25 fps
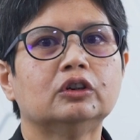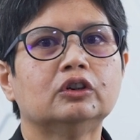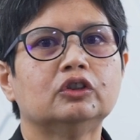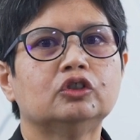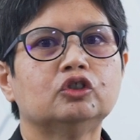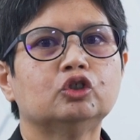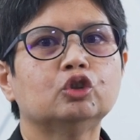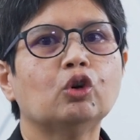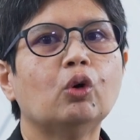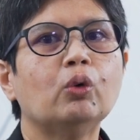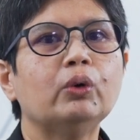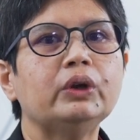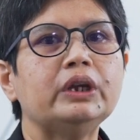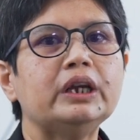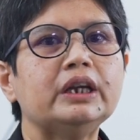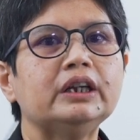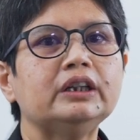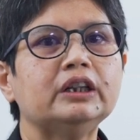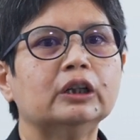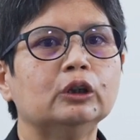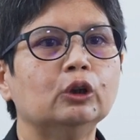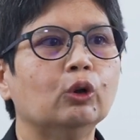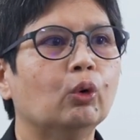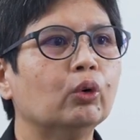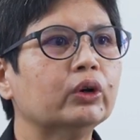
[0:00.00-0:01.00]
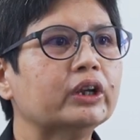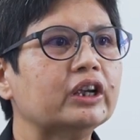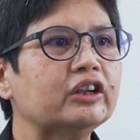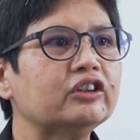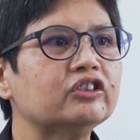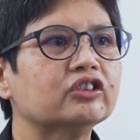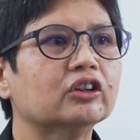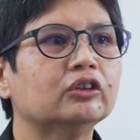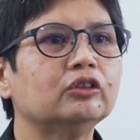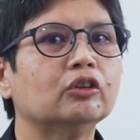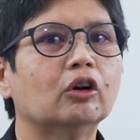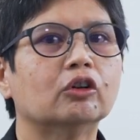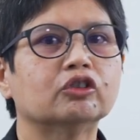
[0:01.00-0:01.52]
showing the
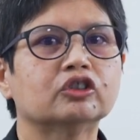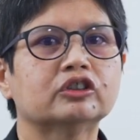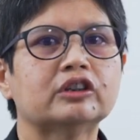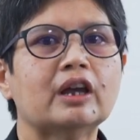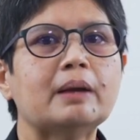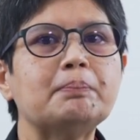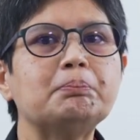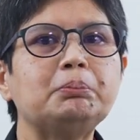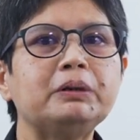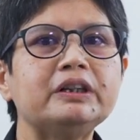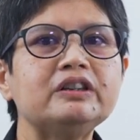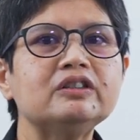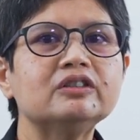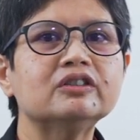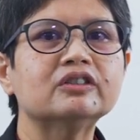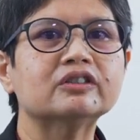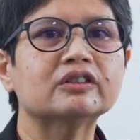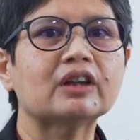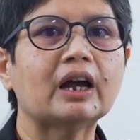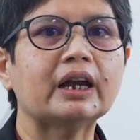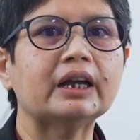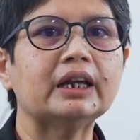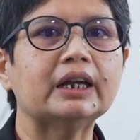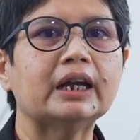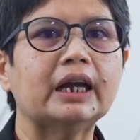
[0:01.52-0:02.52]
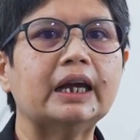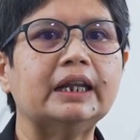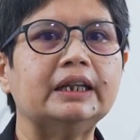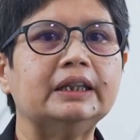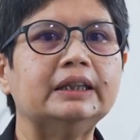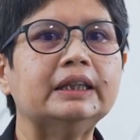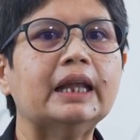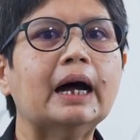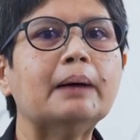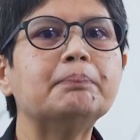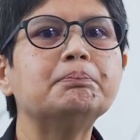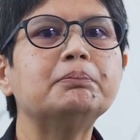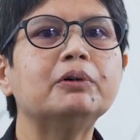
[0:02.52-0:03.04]
location of sampling site and
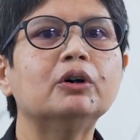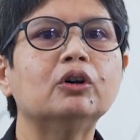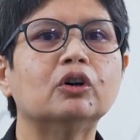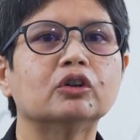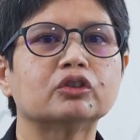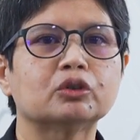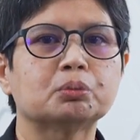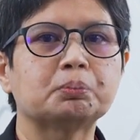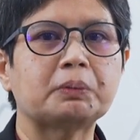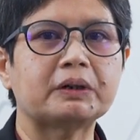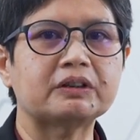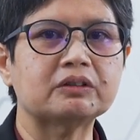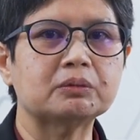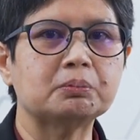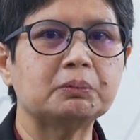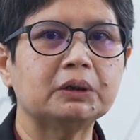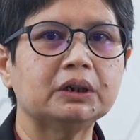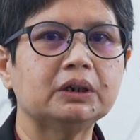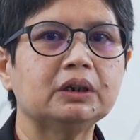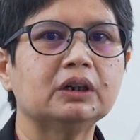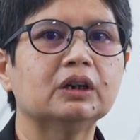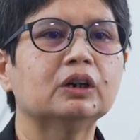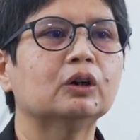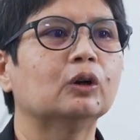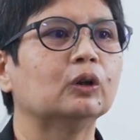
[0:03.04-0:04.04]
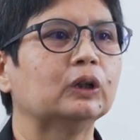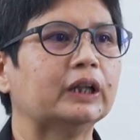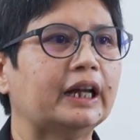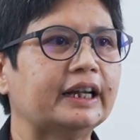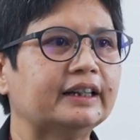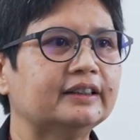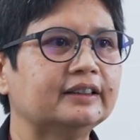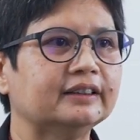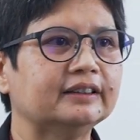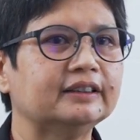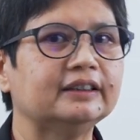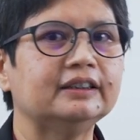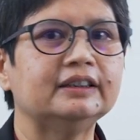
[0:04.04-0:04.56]
number of specimens
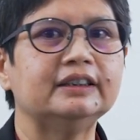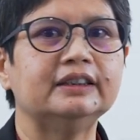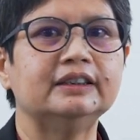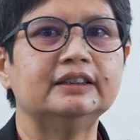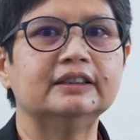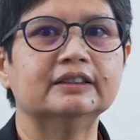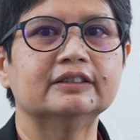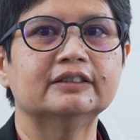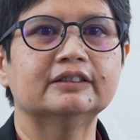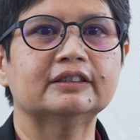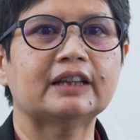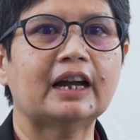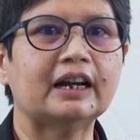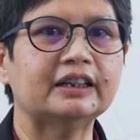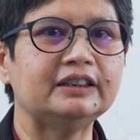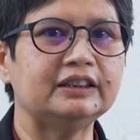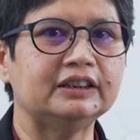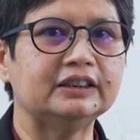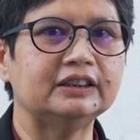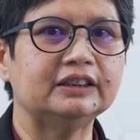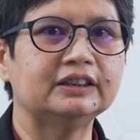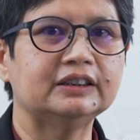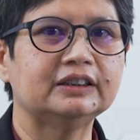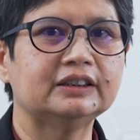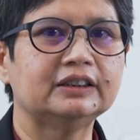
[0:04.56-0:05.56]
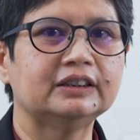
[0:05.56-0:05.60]
collected in the study.